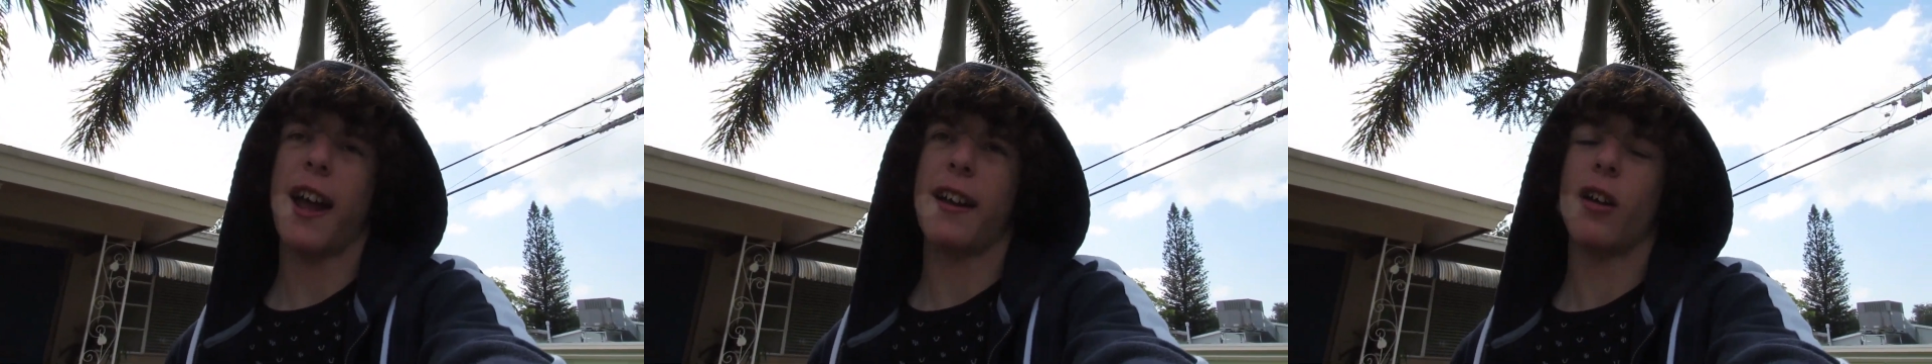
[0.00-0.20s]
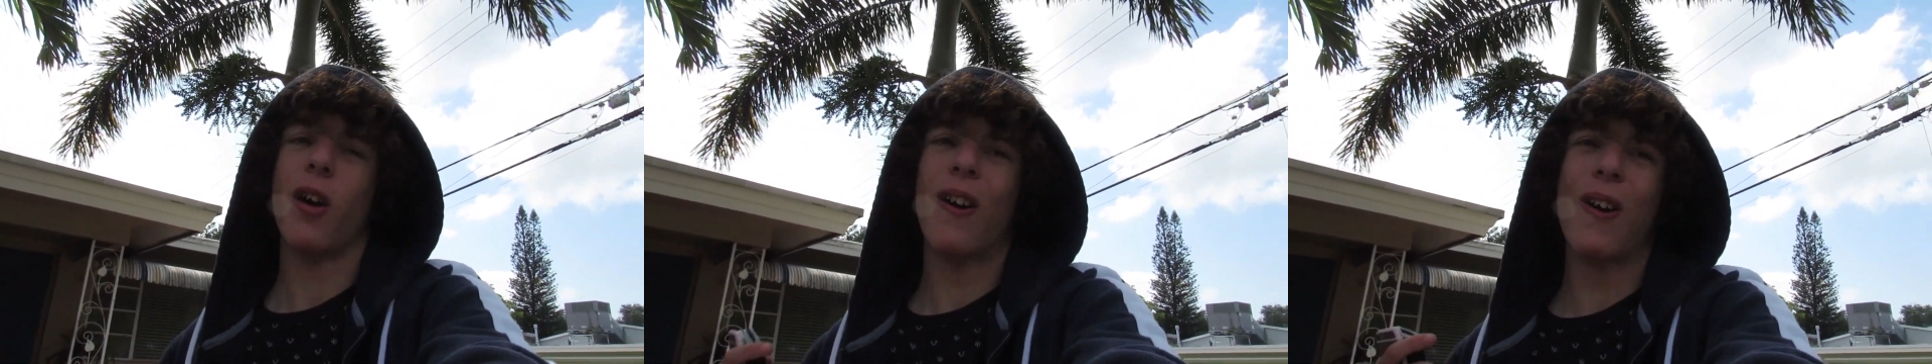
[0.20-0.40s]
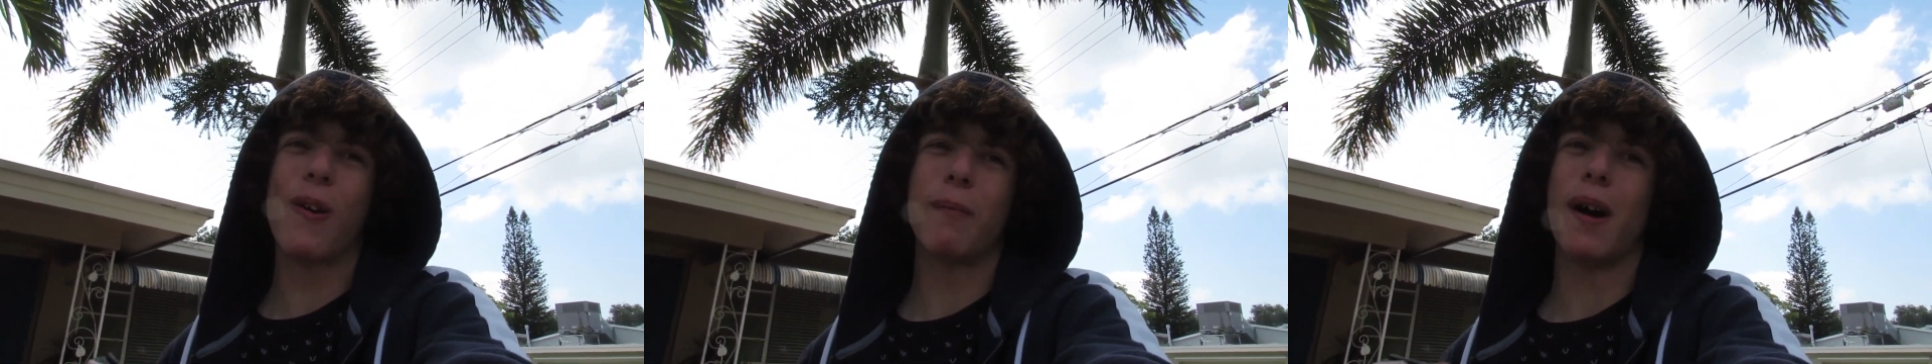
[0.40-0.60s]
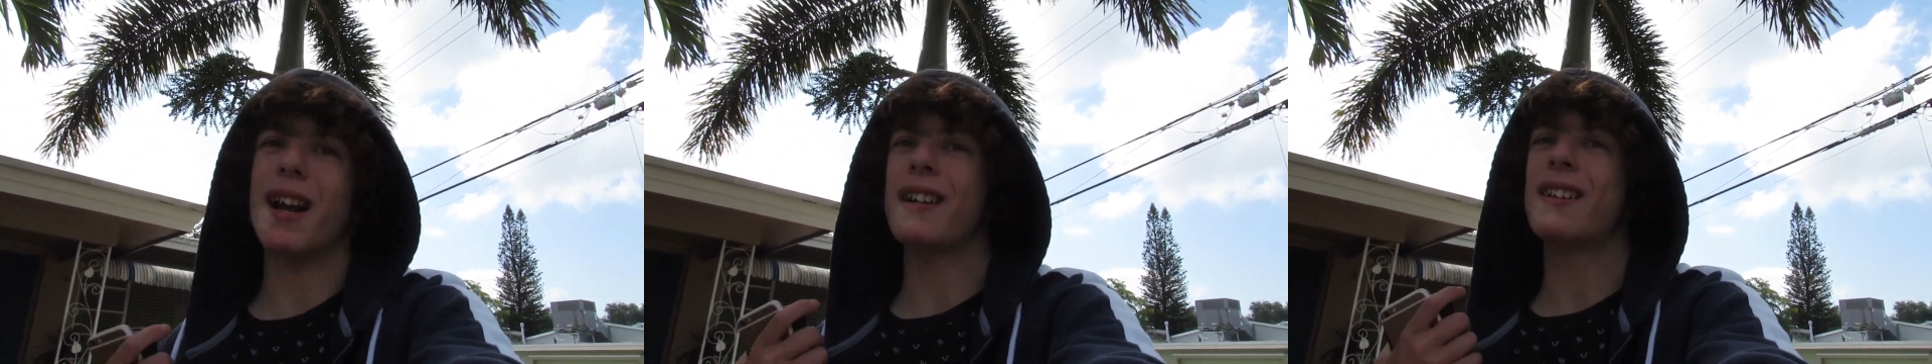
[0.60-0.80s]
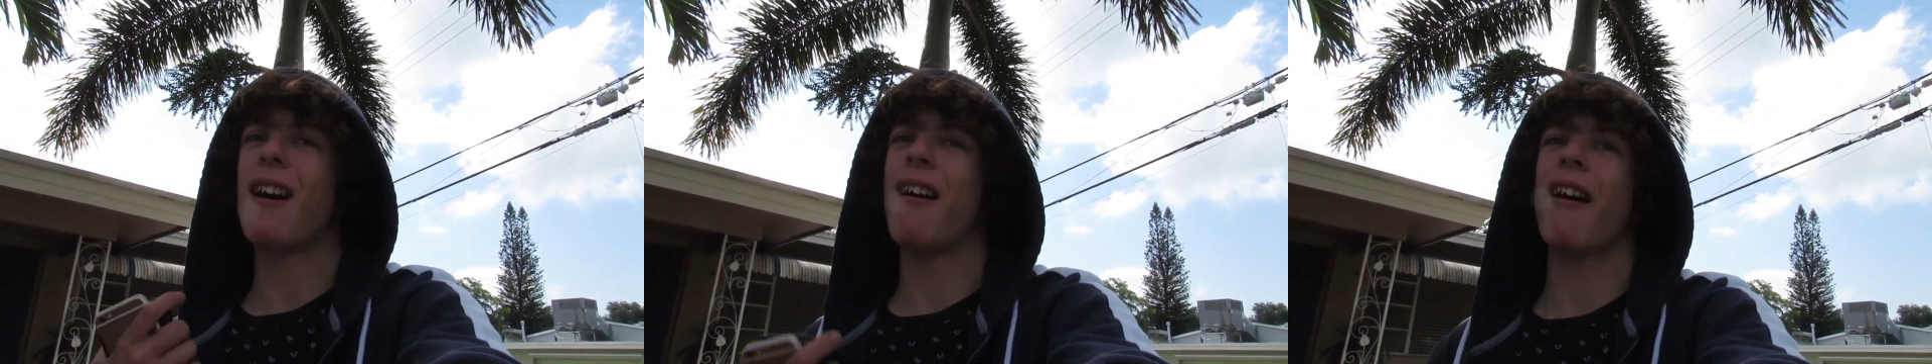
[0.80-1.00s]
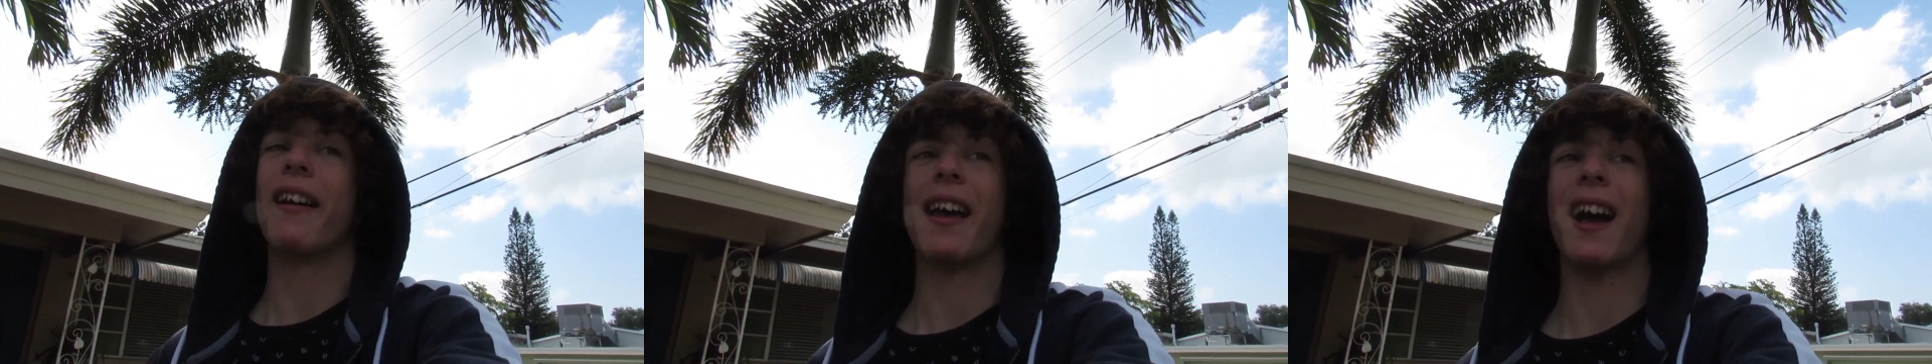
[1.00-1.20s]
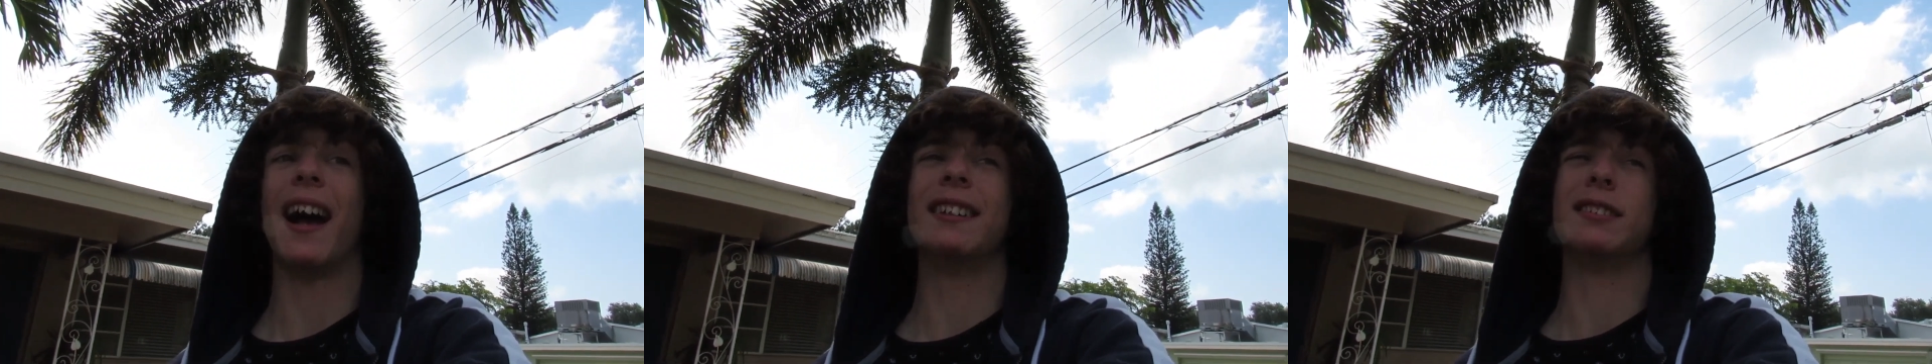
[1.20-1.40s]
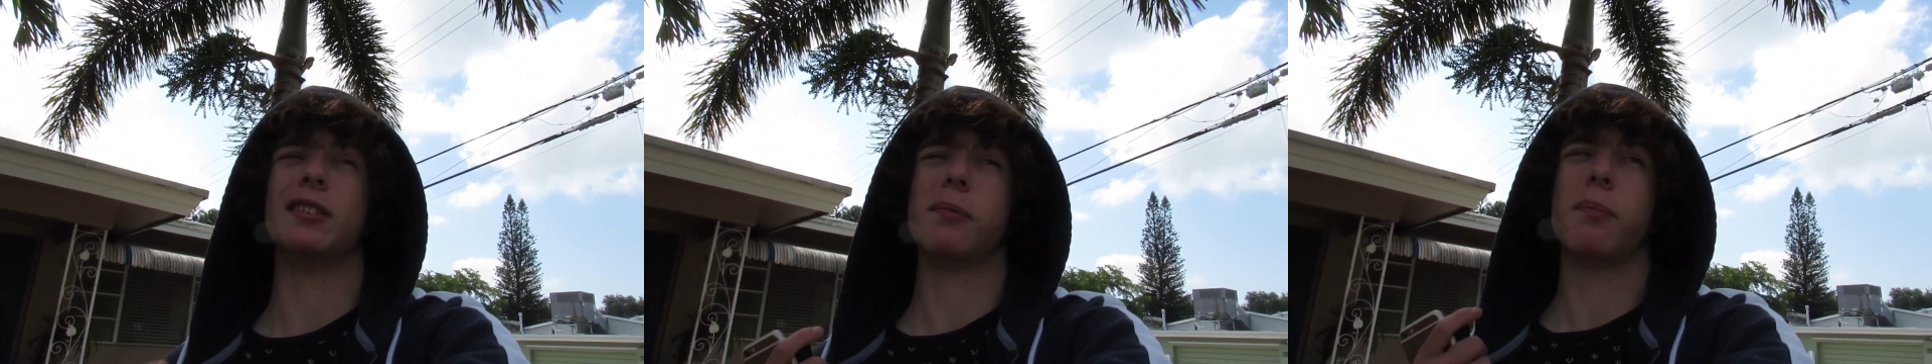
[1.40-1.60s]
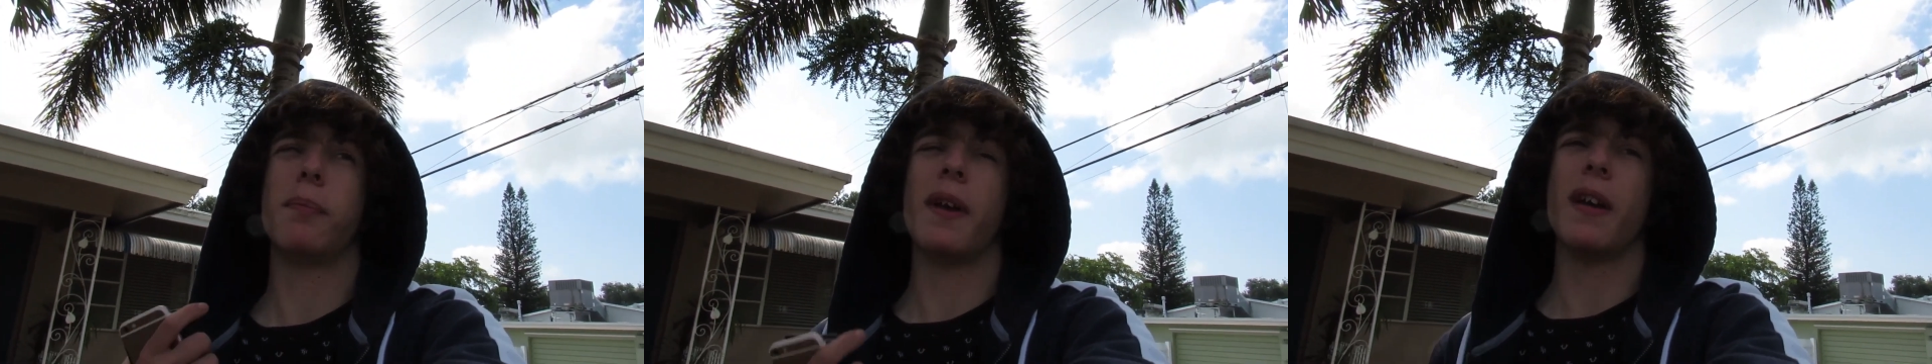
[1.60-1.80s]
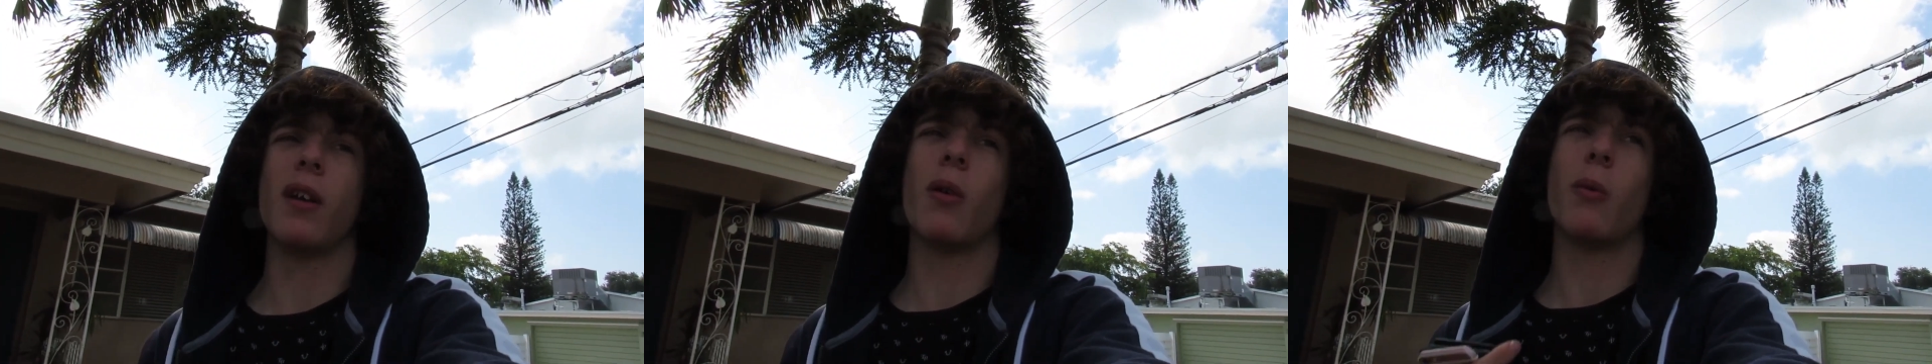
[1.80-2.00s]
and oh my god, has it
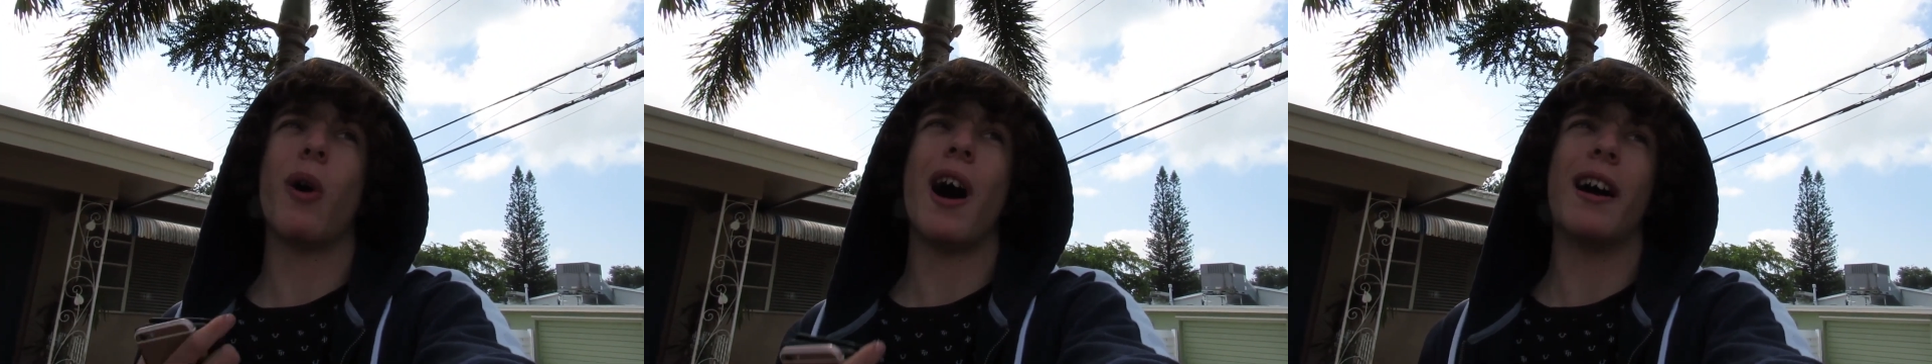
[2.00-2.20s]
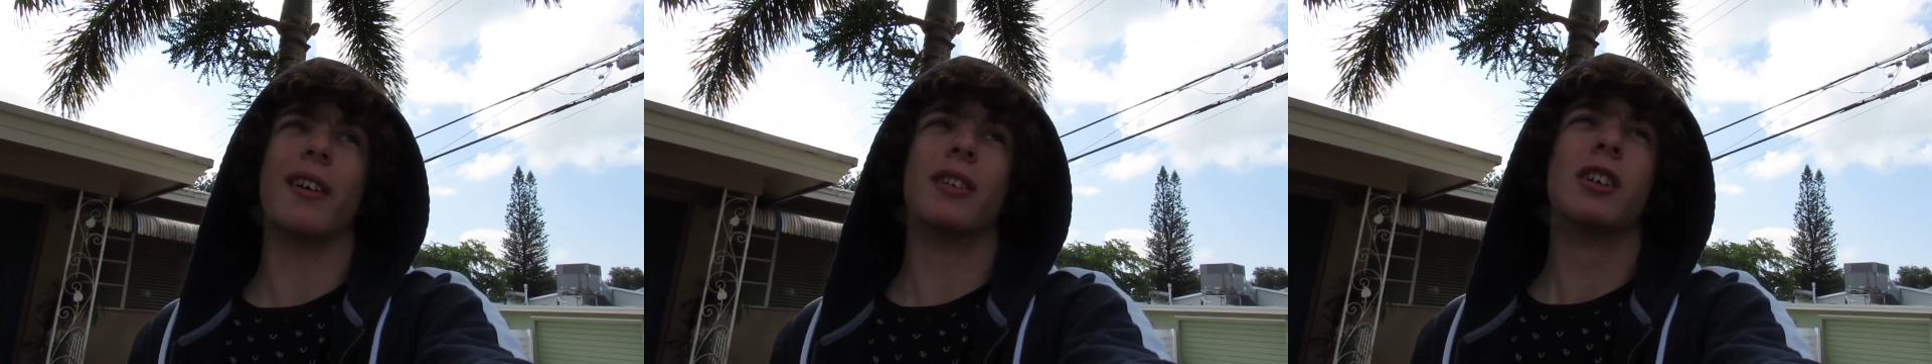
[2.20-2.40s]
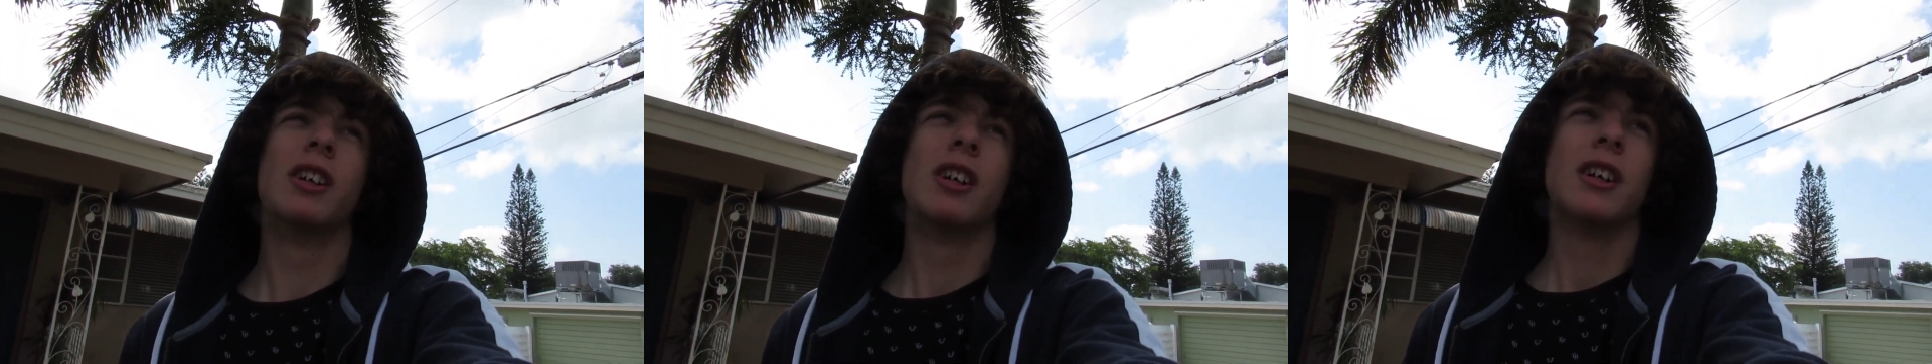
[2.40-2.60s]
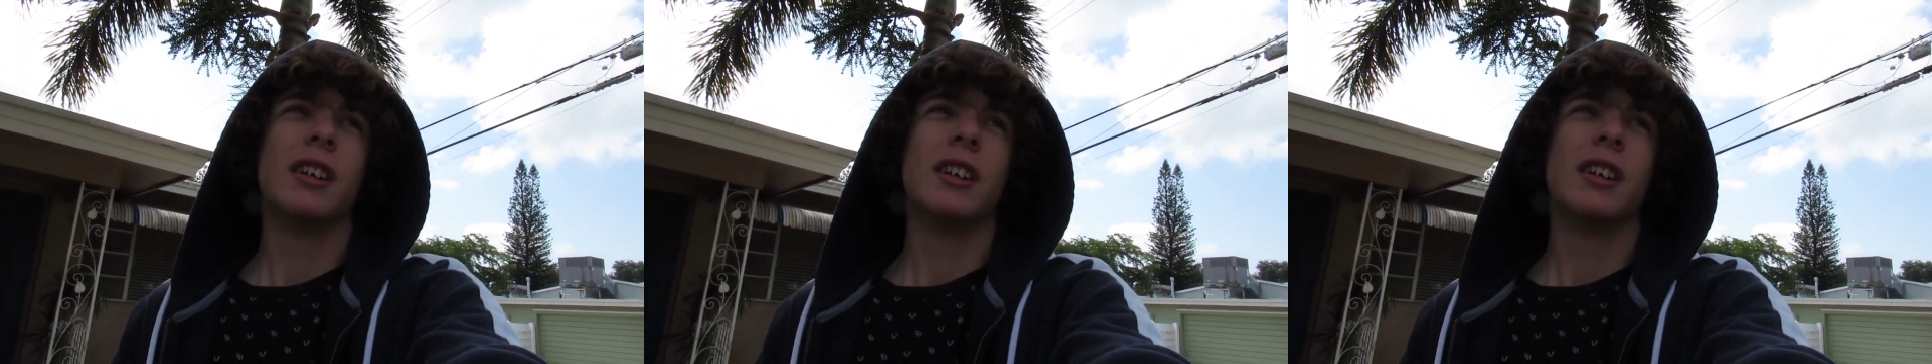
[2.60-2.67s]
been a while